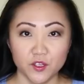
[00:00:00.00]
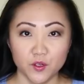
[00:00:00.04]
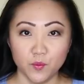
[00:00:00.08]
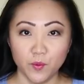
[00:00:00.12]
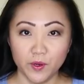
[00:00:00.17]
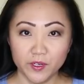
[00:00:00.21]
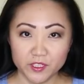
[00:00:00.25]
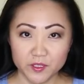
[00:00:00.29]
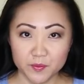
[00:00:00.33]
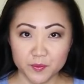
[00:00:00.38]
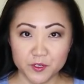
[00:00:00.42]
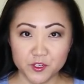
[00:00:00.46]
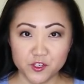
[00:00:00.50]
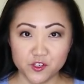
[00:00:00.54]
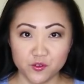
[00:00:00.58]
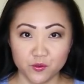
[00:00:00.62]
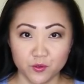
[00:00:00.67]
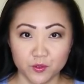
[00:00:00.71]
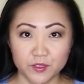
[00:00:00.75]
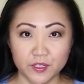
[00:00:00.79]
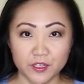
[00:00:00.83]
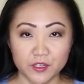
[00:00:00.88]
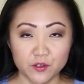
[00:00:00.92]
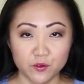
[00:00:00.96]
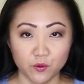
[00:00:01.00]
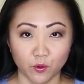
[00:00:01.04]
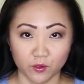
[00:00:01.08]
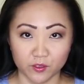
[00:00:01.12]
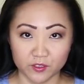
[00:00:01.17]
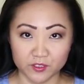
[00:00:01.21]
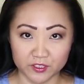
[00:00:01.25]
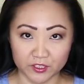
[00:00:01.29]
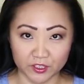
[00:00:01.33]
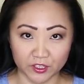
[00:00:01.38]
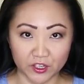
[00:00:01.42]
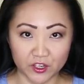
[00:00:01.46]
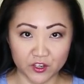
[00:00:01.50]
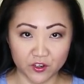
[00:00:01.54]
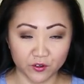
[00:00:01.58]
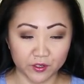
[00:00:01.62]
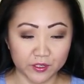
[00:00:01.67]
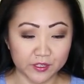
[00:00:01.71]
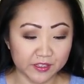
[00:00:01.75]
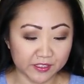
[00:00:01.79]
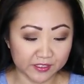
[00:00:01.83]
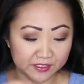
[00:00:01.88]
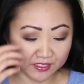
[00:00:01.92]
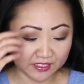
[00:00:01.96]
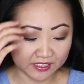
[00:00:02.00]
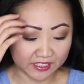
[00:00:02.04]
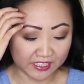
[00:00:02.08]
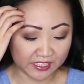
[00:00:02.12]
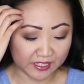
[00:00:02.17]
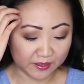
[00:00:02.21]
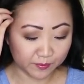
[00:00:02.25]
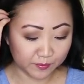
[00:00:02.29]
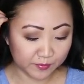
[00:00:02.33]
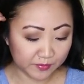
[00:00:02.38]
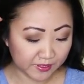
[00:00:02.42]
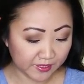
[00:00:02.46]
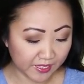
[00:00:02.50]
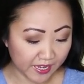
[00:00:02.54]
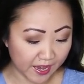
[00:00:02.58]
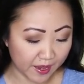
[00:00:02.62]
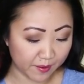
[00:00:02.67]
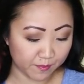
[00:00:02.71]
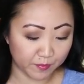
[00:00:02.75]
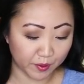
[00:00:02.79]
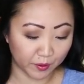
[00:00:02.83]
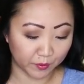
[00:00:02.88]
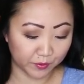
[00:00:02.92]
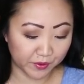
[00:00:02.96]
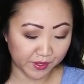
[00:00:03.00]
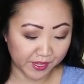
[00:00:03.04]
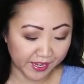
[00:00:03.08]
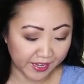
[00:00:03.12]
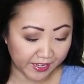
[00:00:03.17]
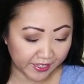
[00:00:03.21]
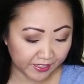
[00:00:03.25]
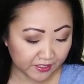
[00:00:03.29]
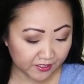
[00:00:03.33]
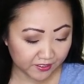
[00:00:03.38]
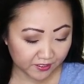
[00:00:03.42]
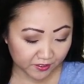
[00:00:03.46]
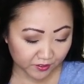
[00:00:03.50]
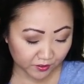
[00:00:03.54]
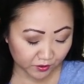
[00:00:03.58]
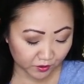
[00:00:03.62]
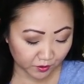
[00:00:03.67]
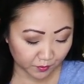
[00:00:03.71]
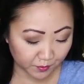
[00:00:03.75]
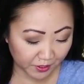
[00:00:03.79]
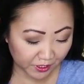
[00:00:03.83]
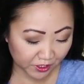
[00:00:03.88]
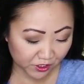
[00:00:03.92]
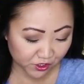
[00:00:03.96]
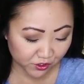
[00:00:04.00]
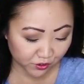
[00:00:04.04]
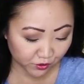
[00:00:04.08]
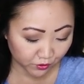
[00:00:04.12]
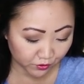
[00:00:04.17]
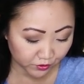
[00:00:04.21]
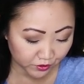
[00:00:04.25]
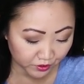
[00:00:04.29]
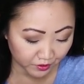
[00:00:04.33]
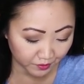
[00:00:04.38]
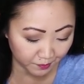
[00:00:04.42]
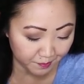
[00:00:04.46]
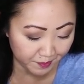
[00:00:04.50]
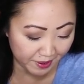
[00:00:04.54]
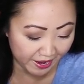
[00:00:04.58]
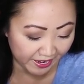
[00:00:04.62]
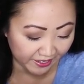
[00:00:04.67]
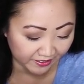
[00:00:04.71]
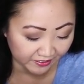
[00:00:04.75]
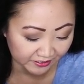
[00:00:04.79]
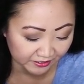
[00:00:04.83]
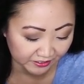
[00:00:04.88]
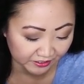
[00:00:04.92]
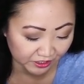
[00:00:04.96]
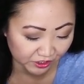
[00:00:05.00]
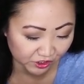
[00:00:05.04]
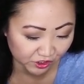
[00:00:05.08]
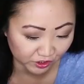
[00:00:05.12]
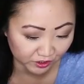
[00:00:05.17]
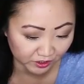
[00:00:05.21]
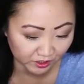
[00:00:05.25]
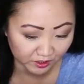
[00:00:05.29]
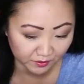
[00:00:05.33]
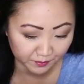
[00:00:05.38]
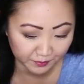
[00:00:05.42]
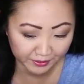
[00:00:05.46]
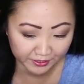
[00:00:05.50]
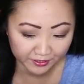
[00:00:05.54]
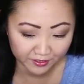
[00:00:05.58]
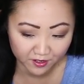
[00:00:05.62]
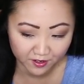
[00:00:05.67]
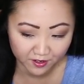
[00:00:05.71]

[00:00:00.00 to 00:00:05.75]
want to be sure that you are securing the seams at both ends, so make sure to back stitch a little bit. All